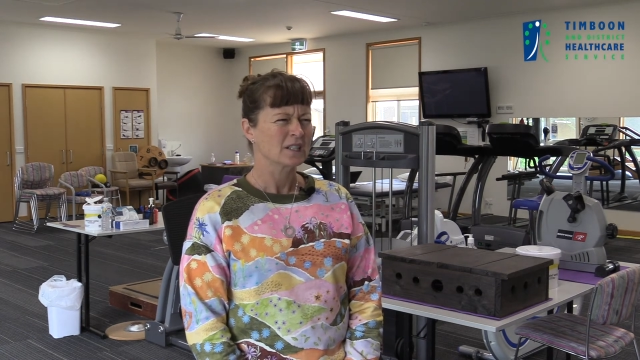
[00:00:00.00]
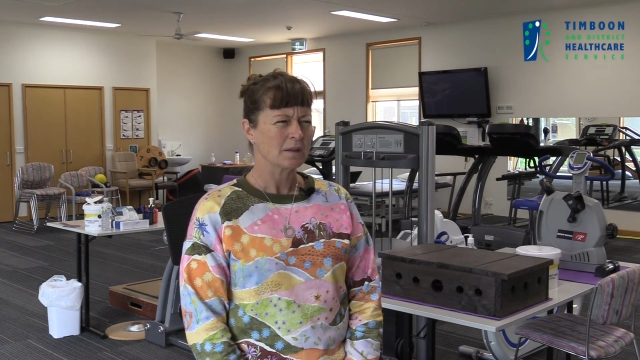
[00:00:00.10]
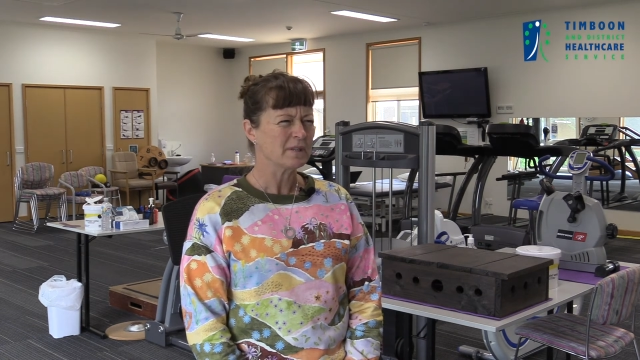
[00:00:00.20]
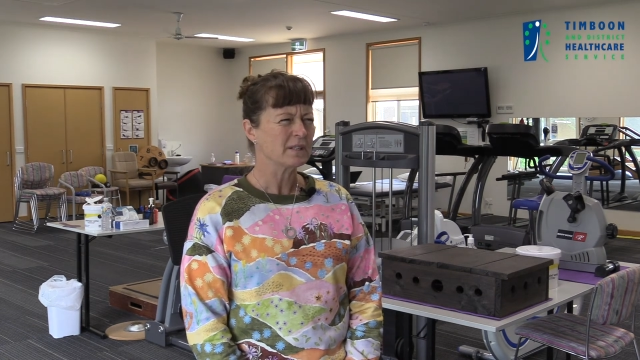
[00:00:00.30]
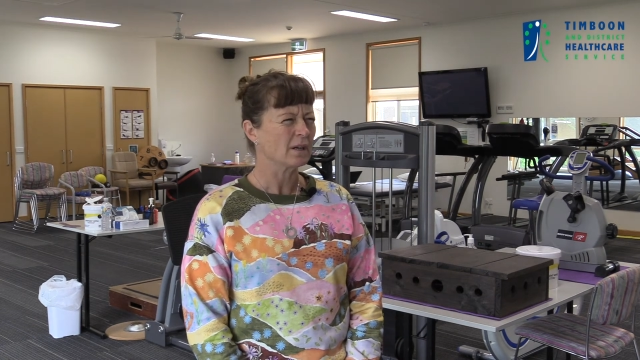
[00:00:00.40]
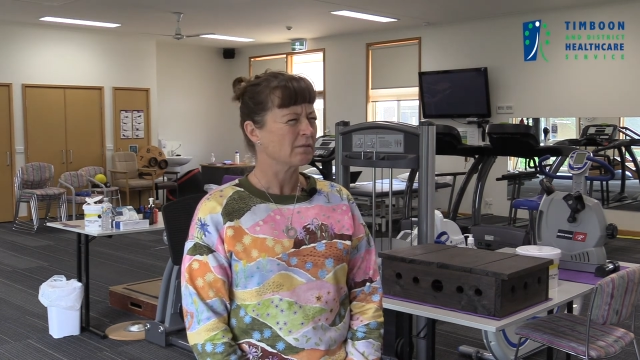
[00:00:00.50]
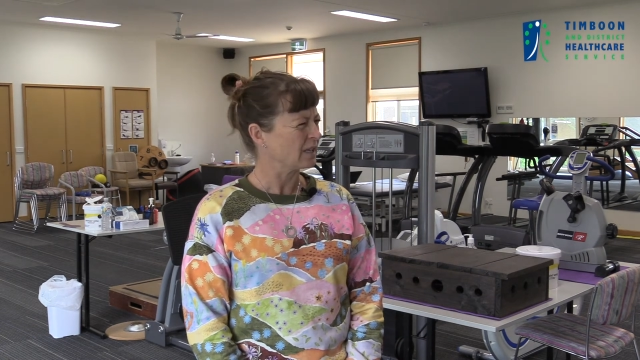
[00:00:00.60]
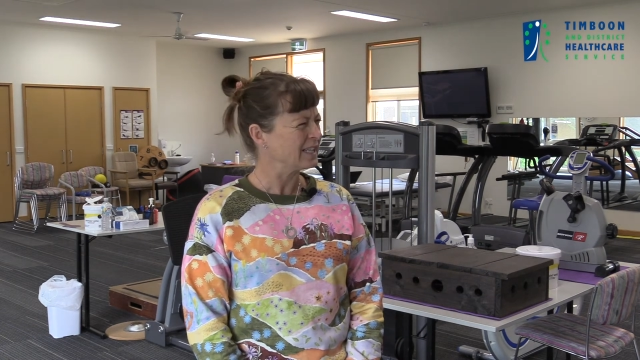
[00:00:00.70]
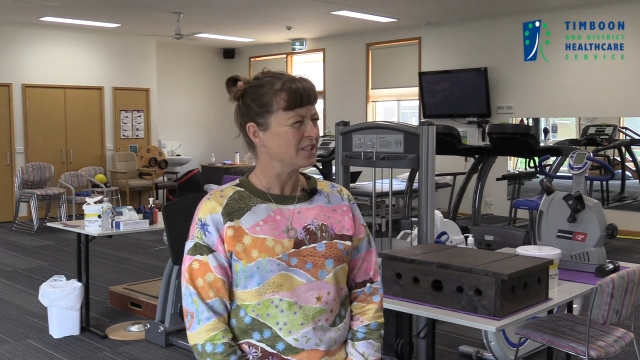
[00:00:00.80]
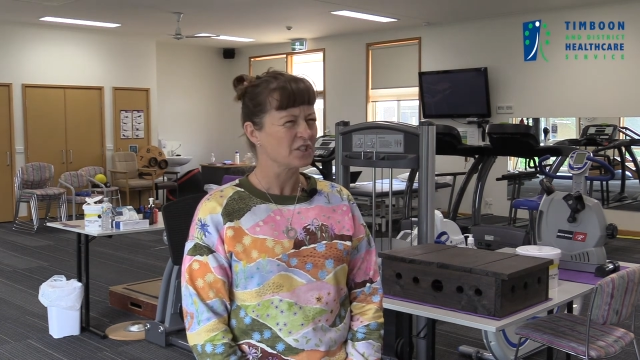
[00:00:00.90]

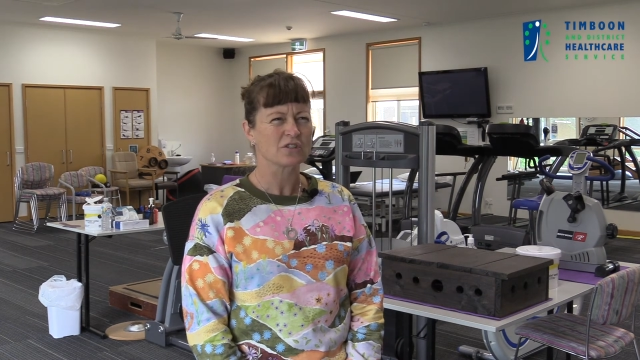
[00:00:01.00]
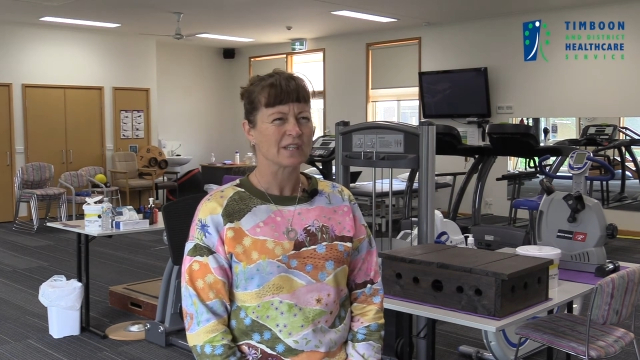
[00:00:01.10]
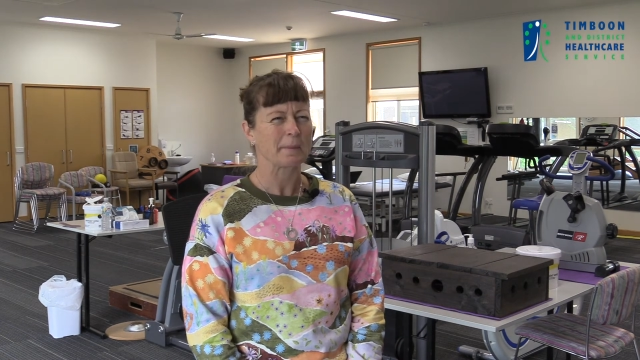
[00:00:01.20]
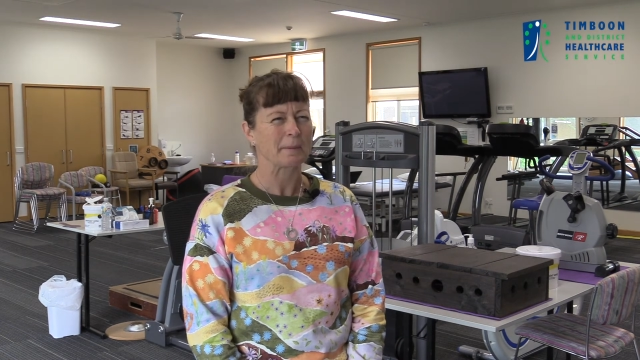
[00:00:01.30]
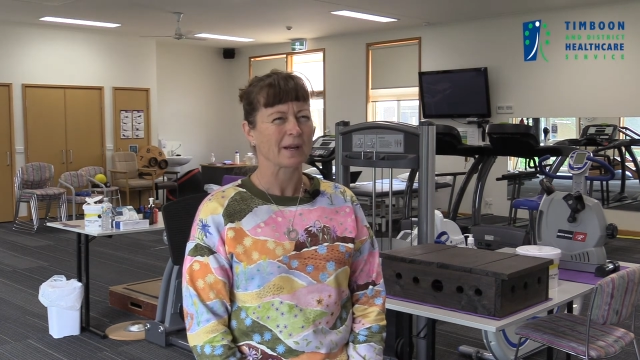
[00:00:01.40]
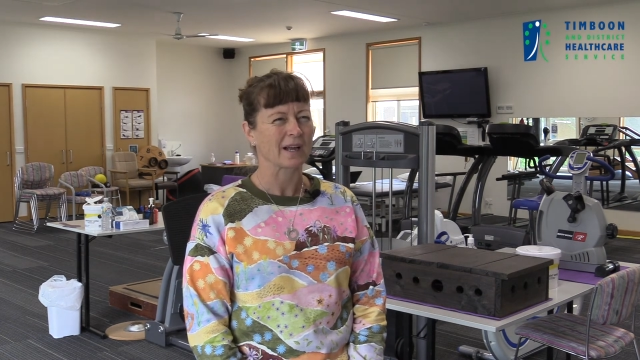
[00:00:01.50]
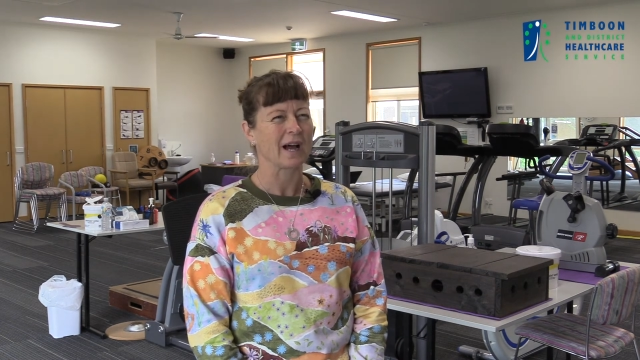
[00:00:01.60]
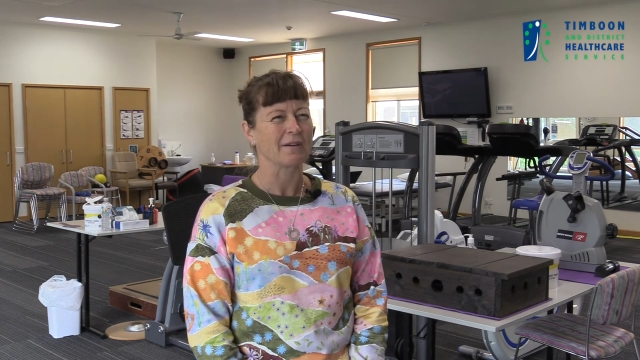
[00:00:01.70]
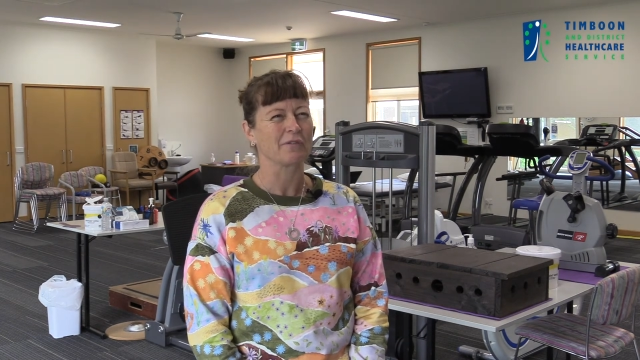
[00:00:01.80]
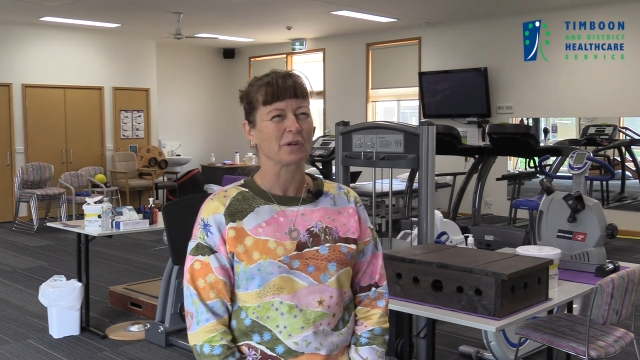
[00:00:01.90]
I need to do something but I
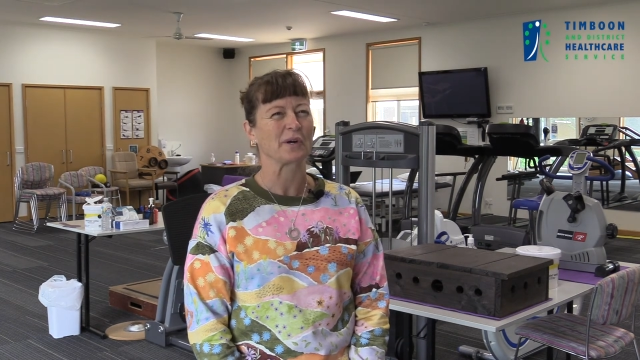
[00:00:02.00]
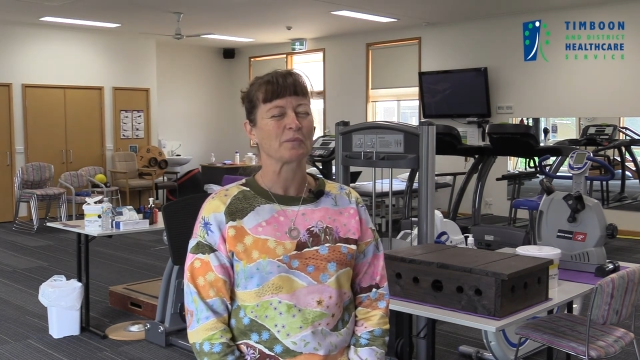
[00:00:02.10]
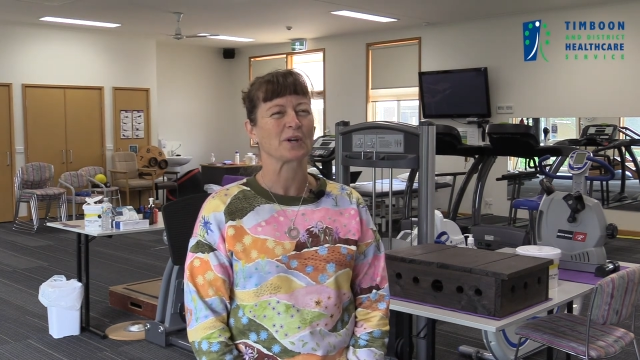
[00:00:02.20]
can't figure out